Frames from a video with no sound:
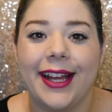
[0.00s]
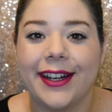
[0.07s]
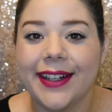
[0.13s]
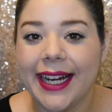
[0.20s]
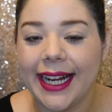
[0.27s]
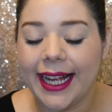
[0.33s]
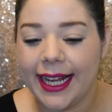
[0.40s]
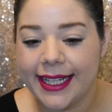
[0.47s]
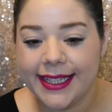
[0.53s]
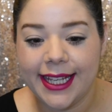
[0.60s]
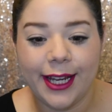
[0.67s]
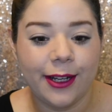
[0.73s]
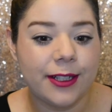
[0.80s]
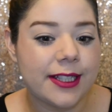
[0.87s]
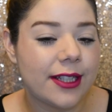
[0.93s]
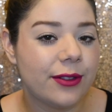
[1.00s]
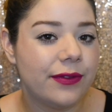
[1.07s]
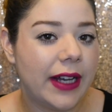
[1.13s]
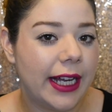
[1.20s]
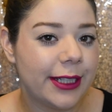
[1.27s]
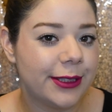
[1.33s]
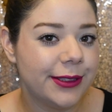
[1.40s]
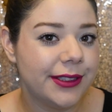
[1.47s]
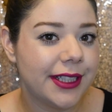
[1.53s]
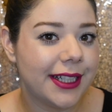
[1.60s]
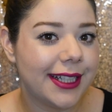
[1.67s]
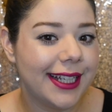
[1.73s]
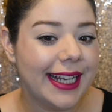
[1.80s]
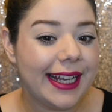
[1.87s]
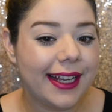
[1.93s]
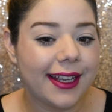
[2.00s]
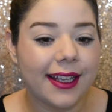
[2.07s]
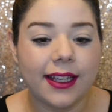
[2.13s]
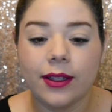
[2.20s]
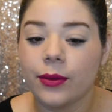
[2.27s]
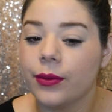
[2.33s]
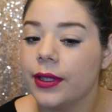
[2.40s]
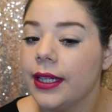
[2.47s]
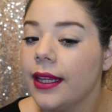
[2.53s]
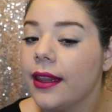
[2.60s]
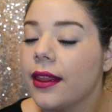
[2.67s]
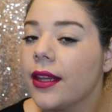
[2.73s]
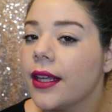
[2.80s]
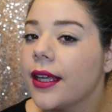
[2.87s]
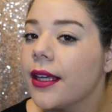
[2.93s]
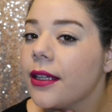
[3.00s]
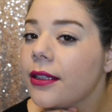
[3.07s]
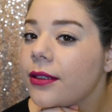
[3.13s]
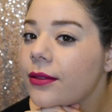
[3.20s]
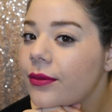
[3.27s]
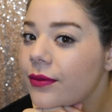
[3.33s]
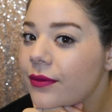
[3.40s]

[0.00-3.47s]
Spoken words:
Alright guys, here's the final look. What do you think?